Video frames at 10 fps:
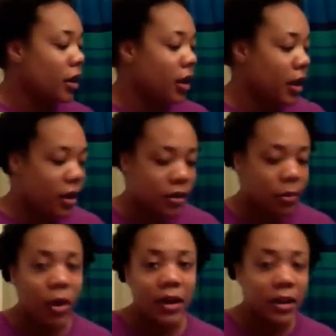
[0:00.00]
And the
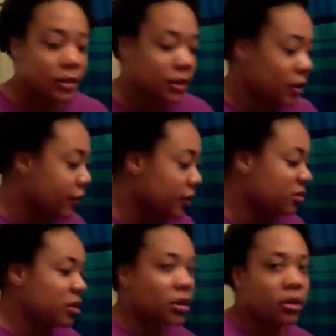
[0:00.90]
products that first I'm
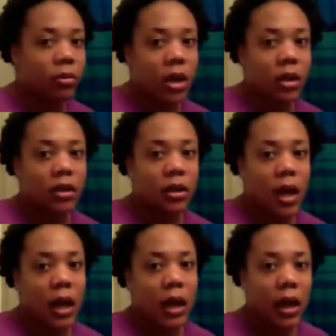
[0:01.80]
gonna show you the product that I
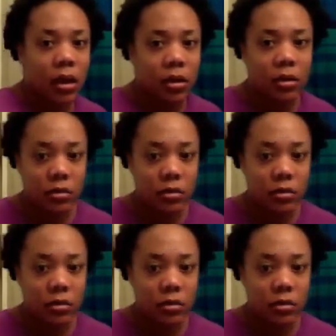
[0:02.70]
hated.